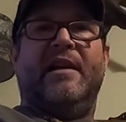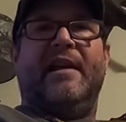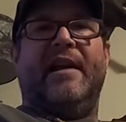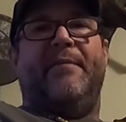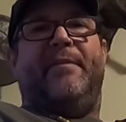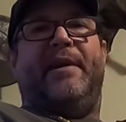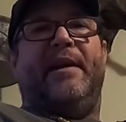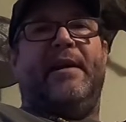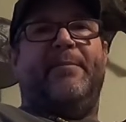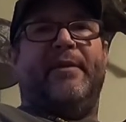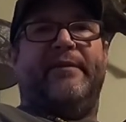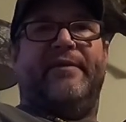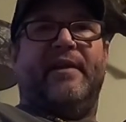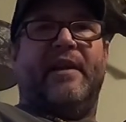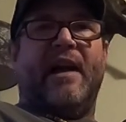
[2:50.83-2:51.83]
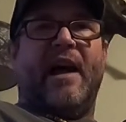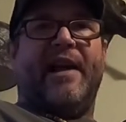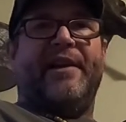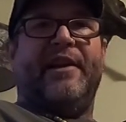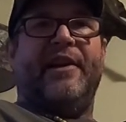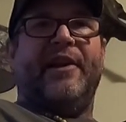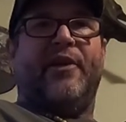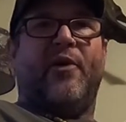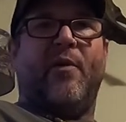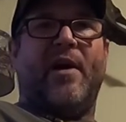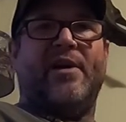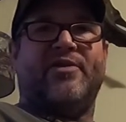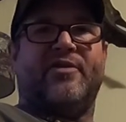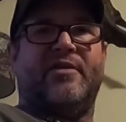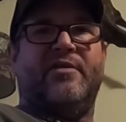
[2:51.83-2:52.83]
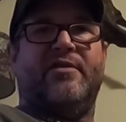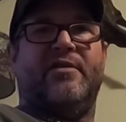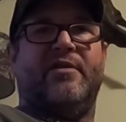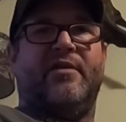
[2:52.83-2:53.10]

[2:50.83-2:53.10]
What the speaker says: Hit me up if you got any questions.